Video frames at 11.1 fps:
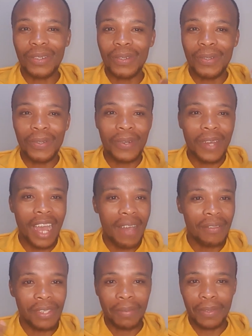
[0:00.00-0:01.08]
who
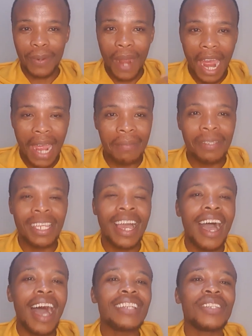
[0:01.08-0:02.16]
have subscribed,
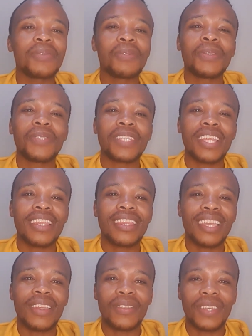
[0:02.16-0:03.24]
I just want to say
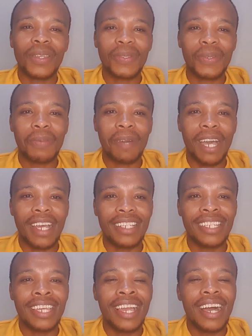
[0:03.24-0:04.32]
thank you so
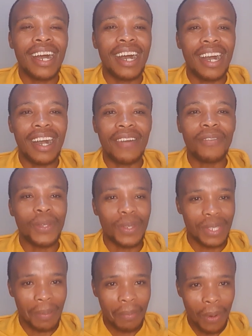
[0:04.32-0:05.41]
much for your
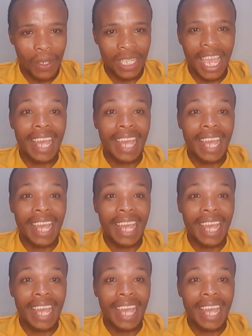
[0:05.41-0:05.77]
support.